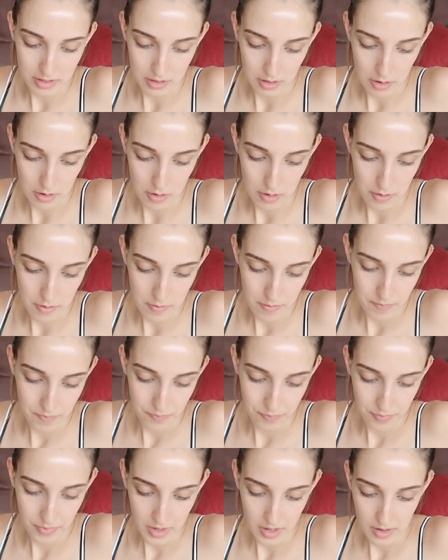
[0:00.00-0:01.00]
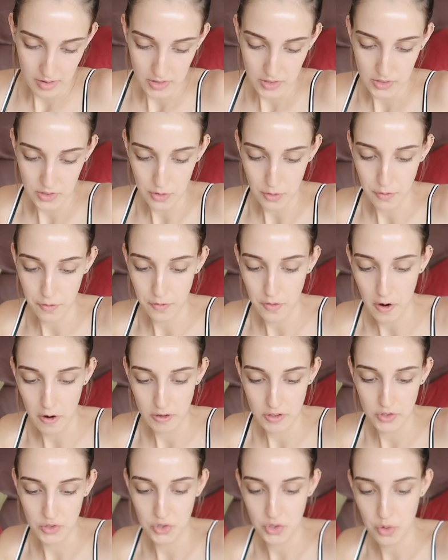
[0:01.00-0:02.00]
so so
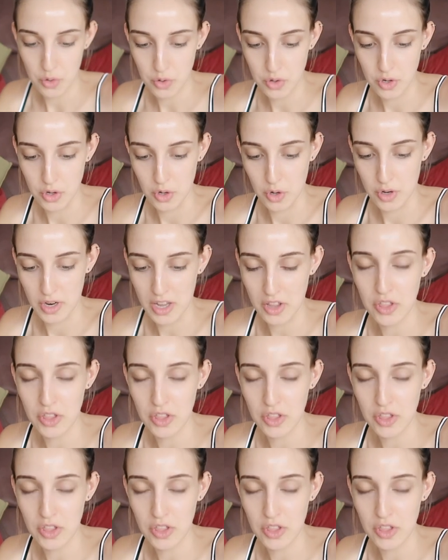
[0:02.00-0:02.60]
far so good.